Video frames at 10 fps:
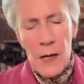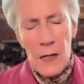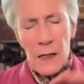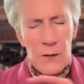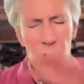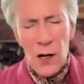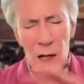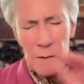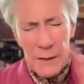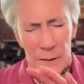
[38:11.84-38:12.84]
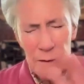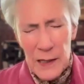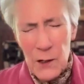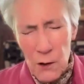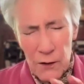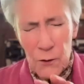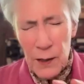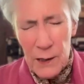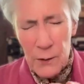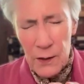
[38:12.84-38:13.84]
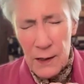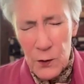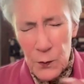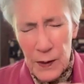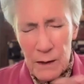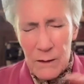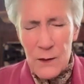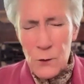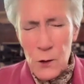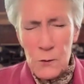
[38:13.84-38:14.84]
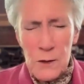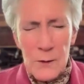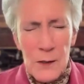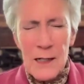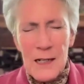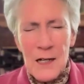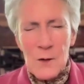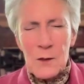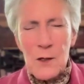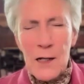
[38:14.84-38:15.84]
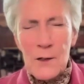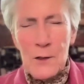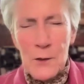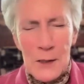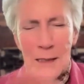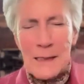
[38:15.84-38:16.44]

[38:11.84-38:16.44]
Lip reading: And I'm sorry, I'm really going quickly with this, but we're trying to do